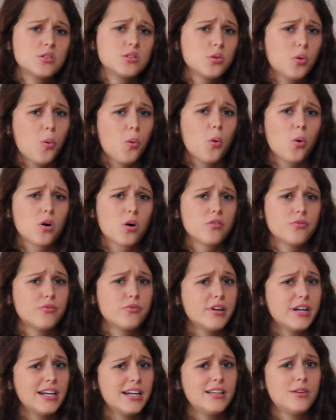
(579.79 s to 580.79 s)
talk
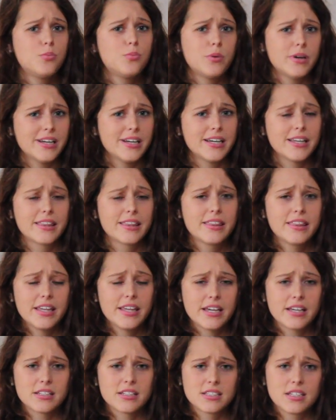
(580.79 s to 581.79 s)
really weird
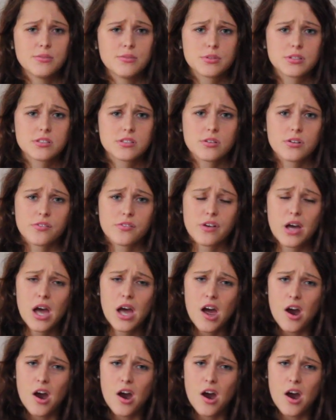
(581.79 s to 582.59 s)
things. He was sort of